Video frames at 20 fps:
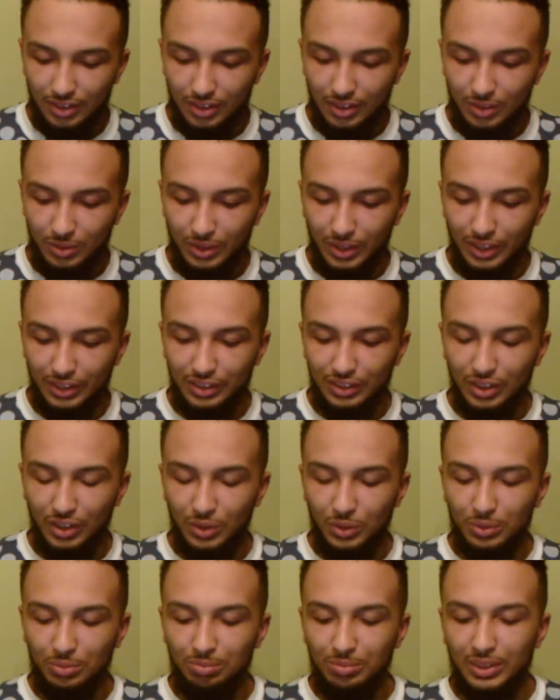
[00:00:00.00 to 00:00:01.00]
Okay,
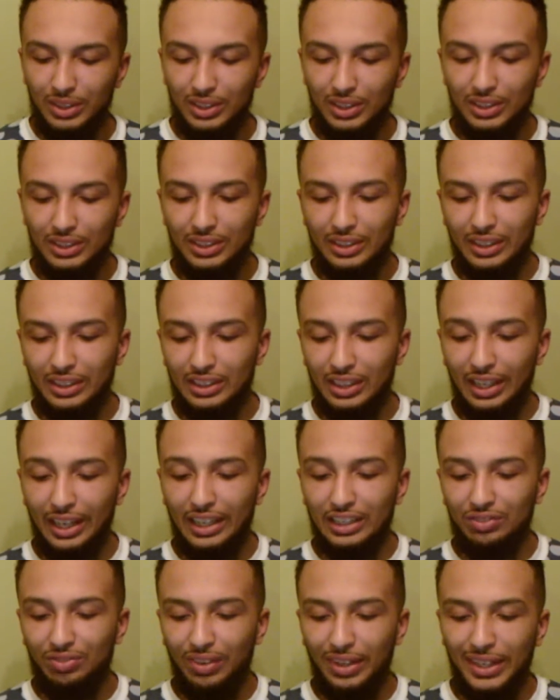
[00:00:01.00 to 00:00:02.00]
so his
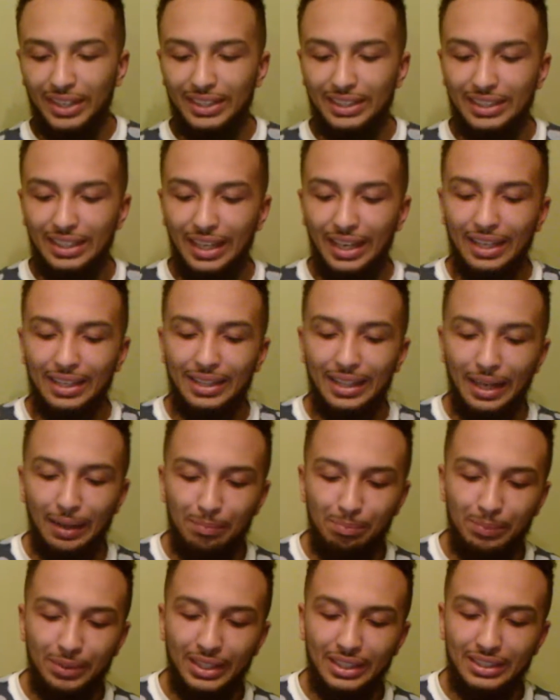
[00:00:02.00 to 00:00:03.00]
last fight he had
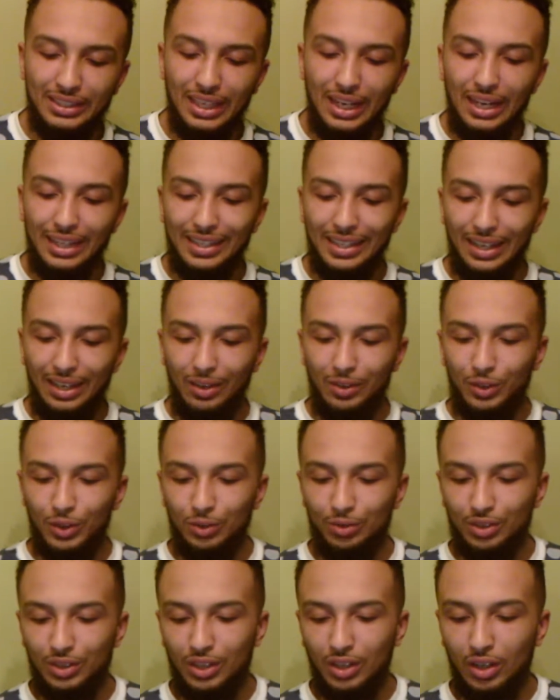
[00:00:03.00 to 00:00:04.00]
that big knockout
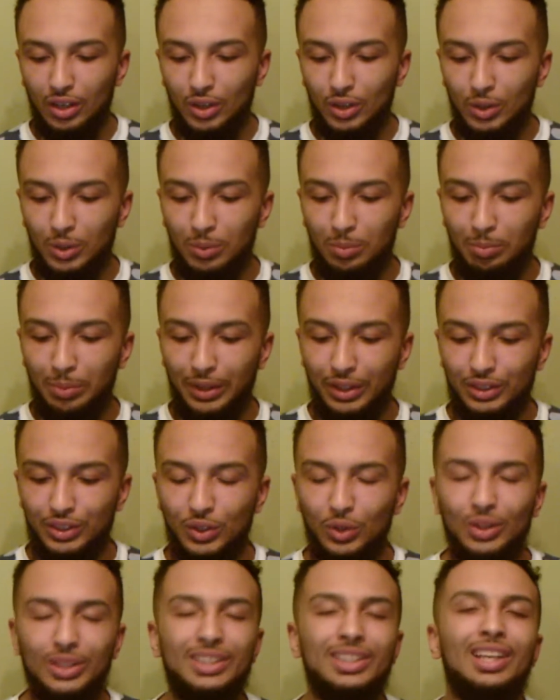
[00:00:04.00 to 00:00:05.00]
over Carlo
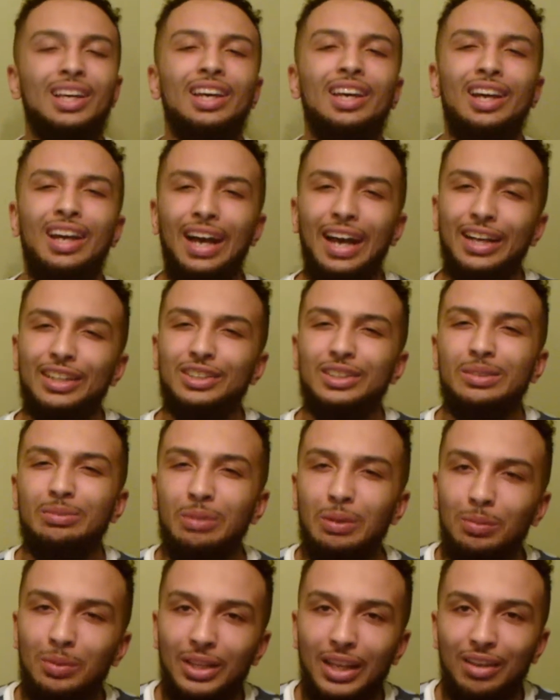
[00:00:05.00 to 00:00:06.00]
Pedersoli. I actually
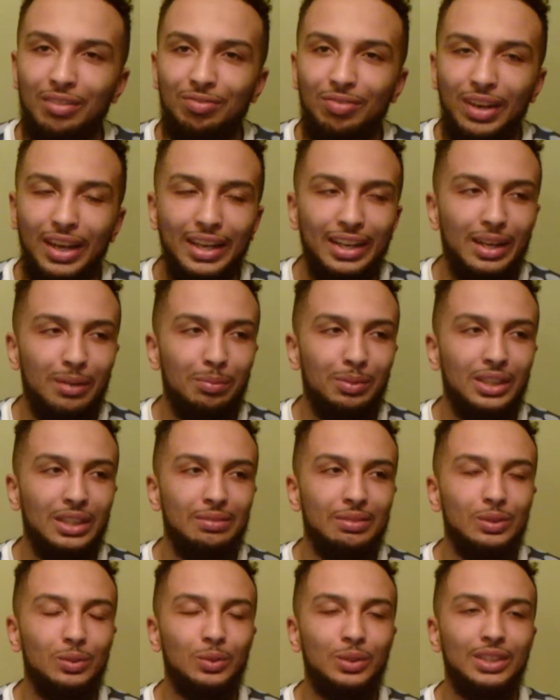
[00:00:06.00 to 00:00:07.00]
remember that fight. I believe
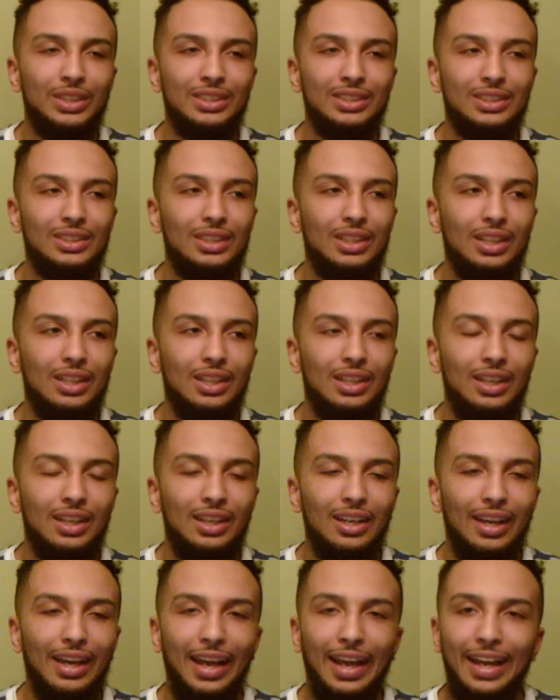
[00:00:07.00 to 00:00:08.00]
it was
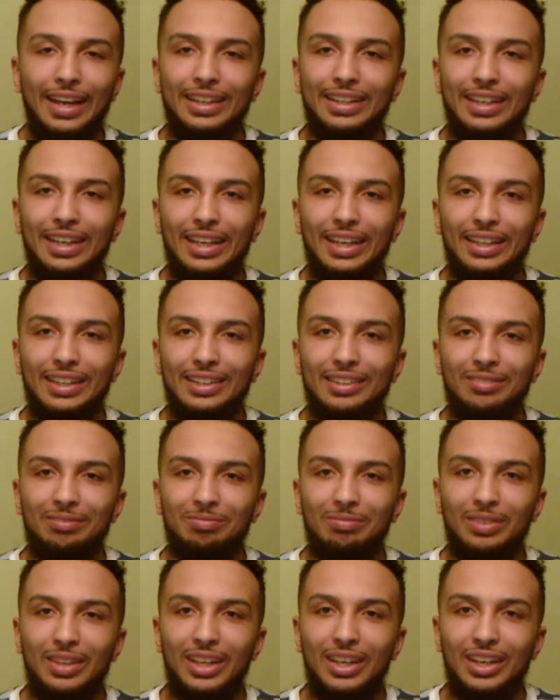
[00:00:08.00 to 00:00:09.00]
a head kick
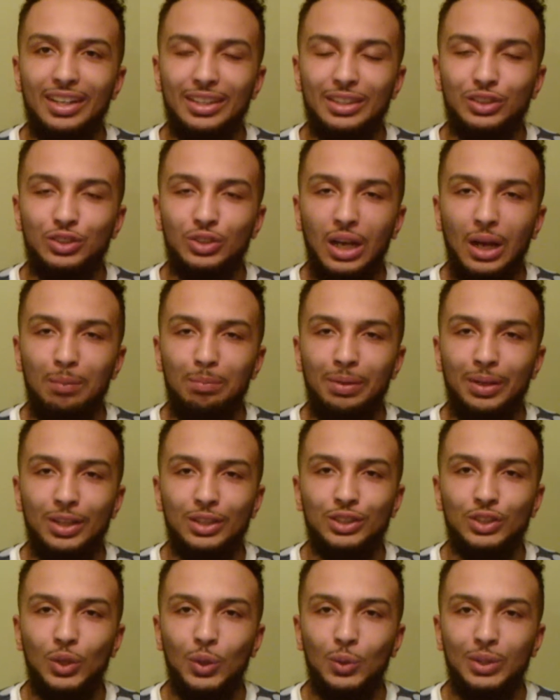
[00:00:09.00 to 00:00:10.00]
that dropped
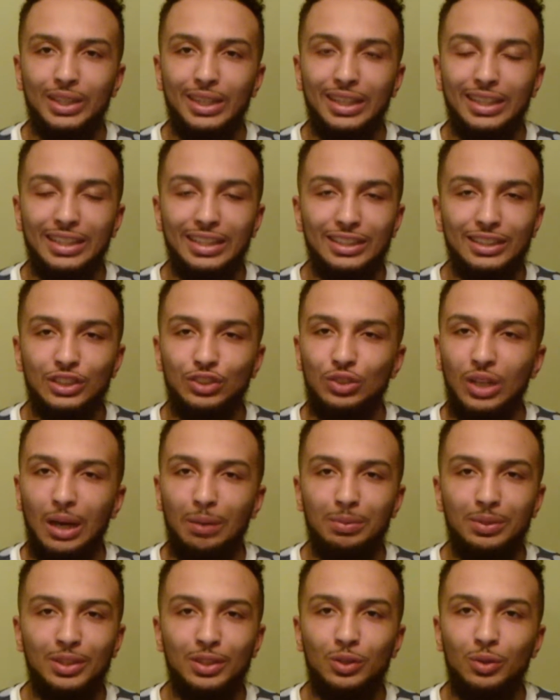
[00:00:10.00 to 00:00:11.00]
Pedersoli, and he just
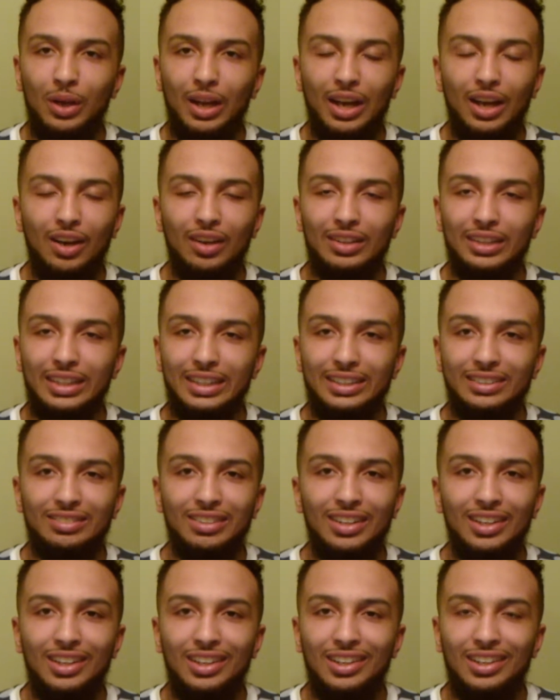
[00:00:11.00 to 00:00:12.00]
dropped to the ground
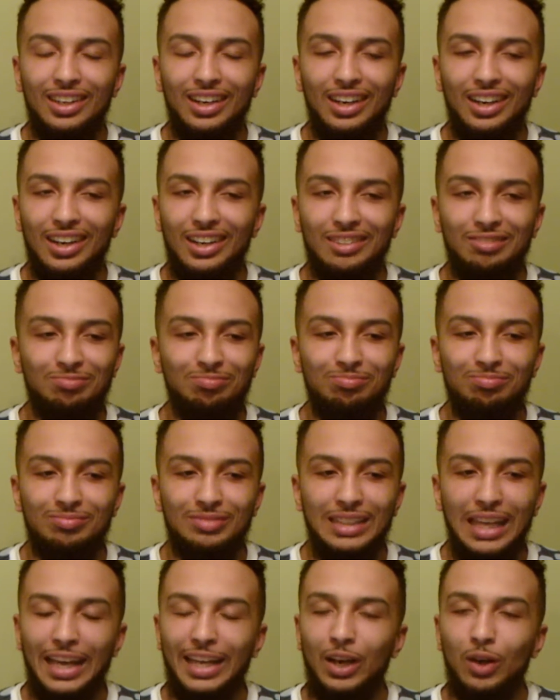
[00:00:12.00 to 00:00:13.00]
and
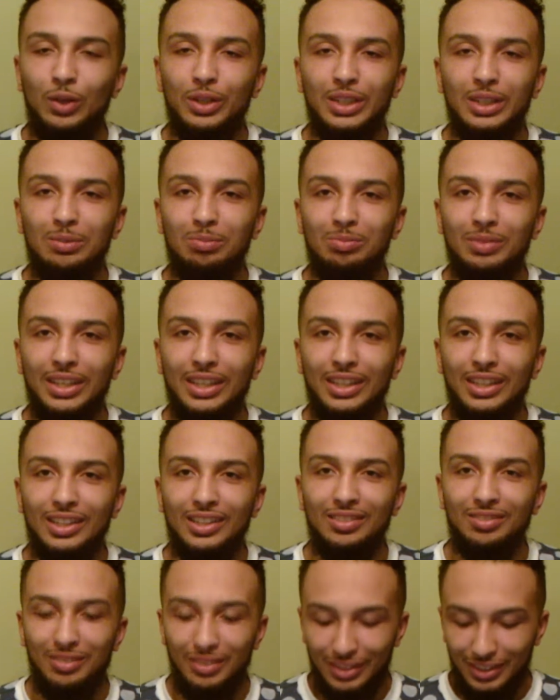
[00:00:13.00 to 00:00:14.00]
KO'd him in
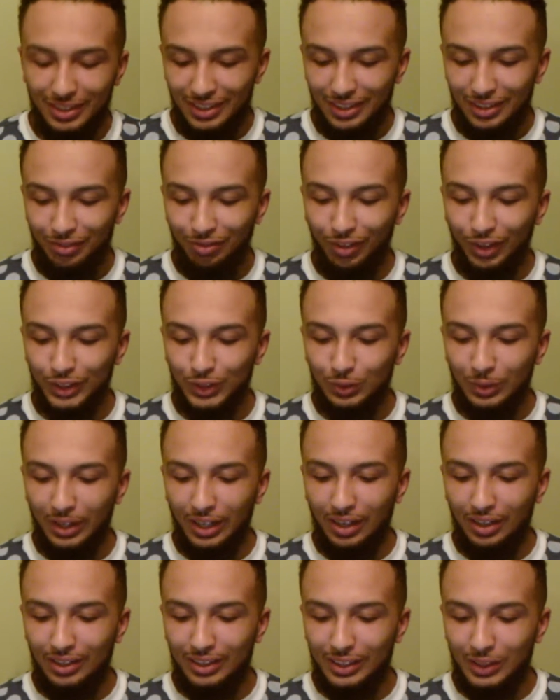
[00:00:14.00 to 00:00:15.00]
the first
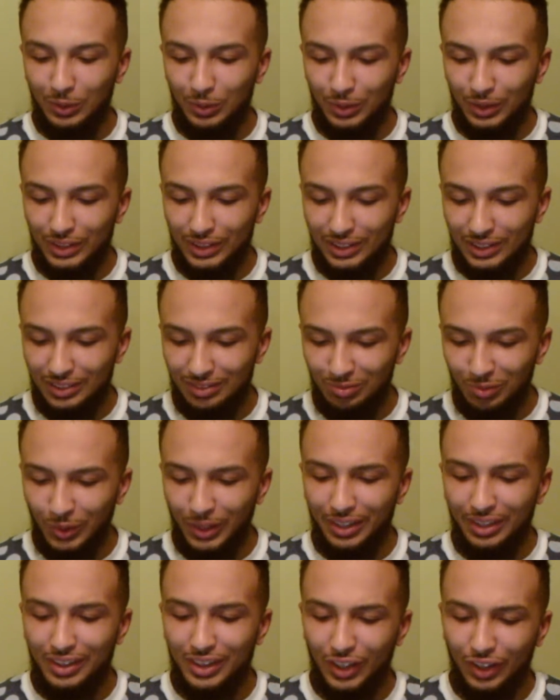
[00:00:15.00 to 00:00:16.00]
round. It was
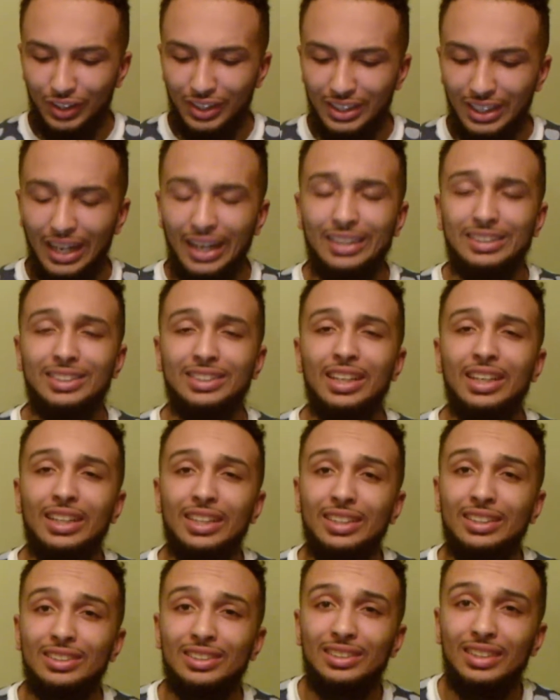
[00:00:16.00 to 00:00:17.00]
39
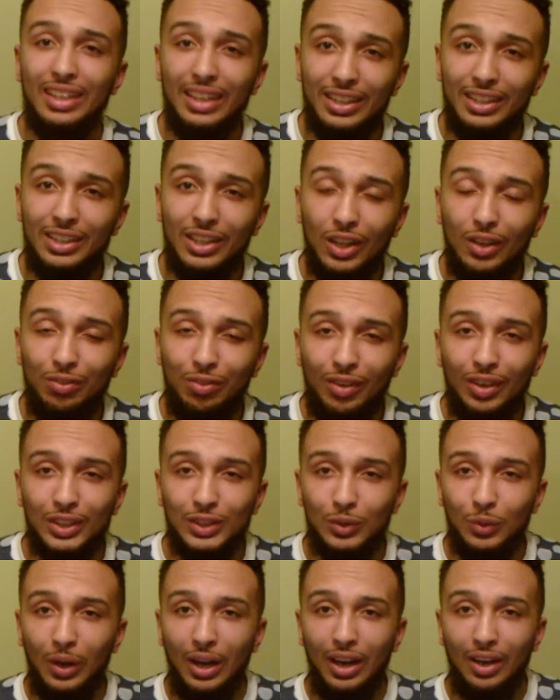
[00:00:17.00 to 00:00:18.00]
seconds into the
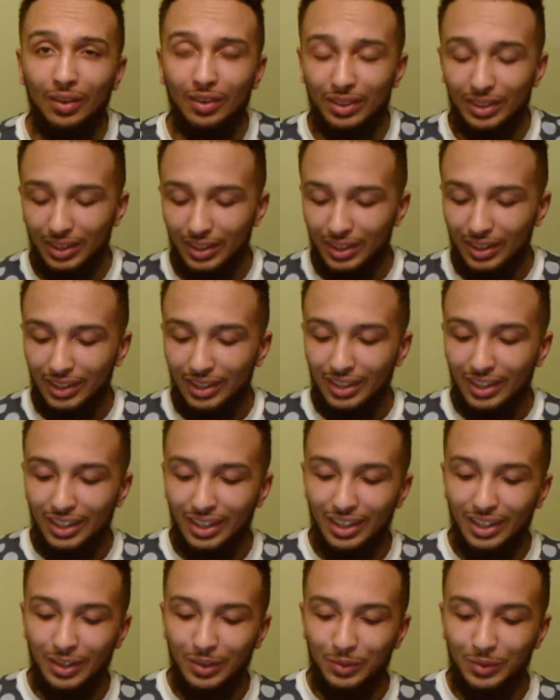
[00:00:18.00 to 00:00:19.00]
first round
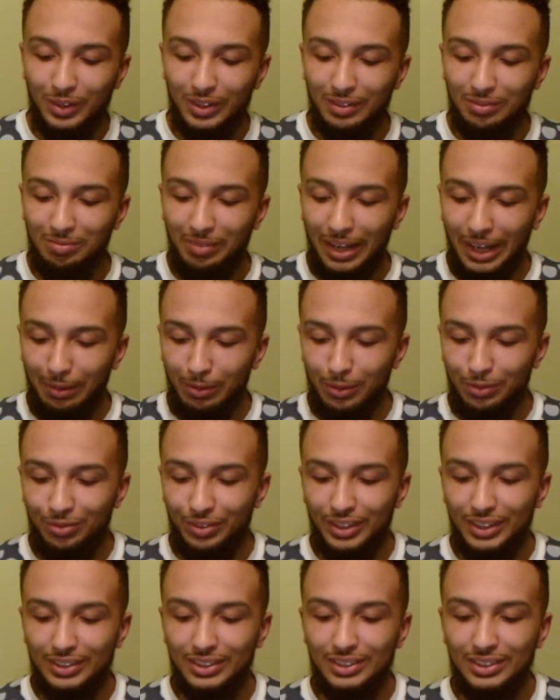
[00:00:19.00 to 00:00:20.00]
with hammer
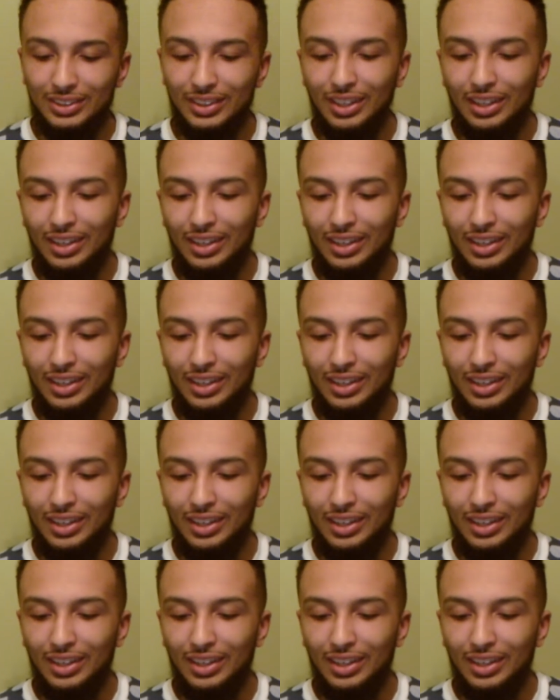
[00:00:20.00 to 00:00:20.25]
fists.